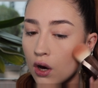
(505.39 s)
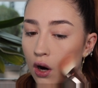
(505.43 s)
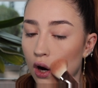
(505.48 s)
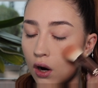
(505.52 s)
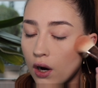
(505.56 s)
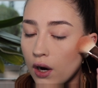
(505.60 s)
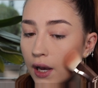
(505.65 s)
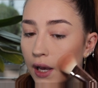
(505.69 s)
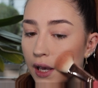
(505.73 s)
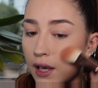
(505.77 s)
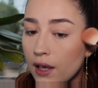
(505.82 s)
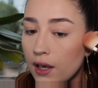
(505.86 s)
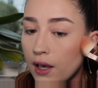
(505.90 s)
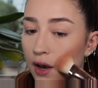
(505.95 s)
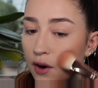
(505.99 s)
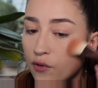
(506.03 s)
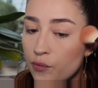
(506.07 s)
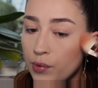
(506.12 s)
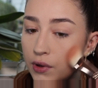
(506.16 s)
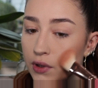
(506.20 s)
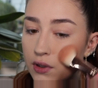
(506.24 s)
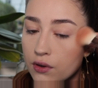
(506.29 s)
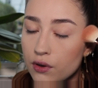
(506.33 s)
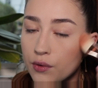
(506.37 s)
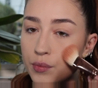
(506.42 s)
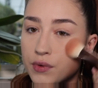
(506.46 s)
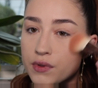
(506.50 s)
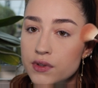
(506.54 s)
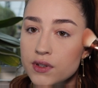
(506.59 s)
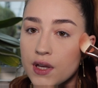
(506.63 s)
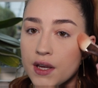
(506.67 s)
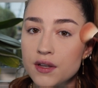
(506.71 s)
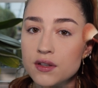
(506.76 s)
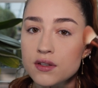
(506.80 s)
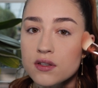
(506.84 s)
I have been
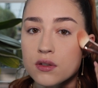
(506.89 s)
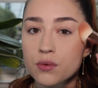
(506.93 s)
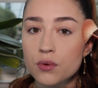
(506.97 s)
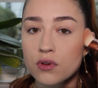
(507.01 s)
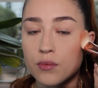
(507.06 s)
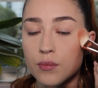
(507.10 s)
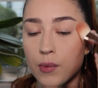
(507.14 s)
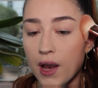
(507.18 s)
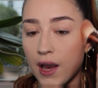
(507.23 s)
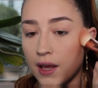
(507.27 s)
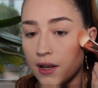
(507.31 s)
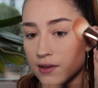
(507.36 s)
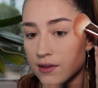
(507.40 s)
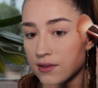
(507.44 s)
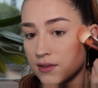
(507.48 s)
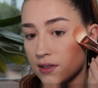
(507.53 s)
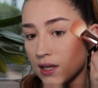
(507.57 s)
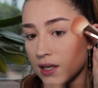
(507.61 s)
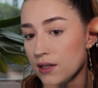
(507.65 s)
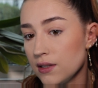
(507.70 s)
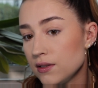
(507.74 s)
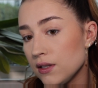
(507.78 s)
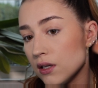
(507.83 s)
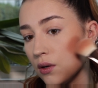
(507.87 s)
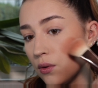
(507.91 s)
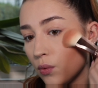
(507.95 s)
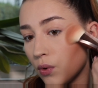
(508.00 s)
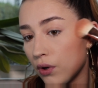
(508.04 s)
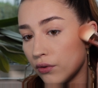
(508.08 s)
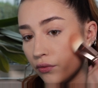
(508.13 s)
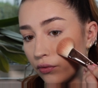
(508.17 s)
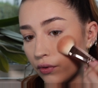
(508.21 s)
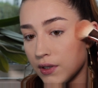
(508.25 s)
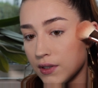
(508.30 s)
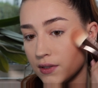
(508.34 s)
obsessed with my Anastasia
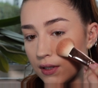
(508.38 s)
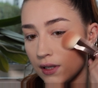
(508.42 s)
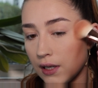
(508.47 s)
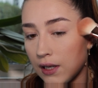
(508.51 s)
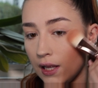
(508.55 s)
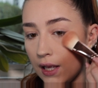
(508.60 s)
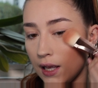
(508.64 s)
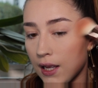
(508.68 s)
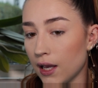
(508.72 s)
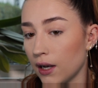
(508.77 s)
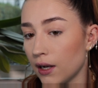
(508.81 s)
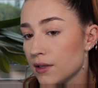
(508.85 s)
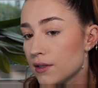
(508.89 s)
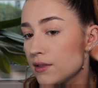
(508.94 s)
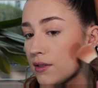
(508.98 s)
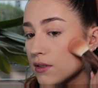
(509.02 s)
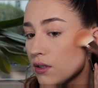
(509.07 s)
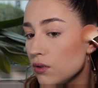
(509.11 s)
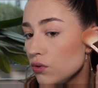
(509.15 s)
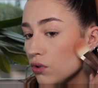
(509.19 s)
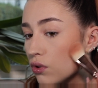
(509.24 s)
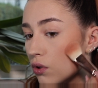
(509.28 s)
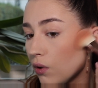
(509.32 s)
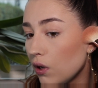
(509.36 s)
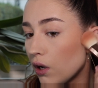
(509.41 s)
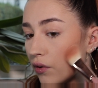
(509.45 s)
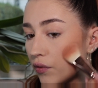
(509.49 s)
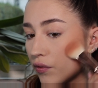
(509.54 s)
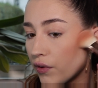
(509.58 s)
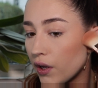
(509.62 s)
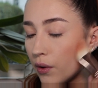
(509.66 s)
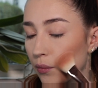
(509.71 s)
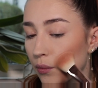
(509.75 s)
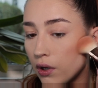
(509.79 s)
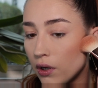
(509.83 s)
one recently, and I still do love
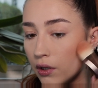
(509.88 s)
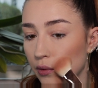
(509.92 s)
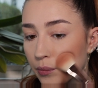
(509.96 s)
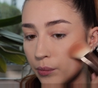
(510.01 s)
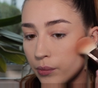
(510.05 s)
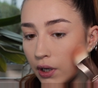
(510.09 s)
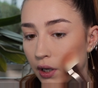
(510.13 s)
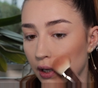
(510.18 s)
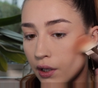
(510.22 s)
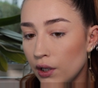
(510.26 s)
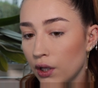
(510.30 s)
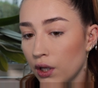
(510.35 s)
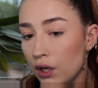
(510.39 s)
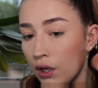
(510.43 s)
that one, but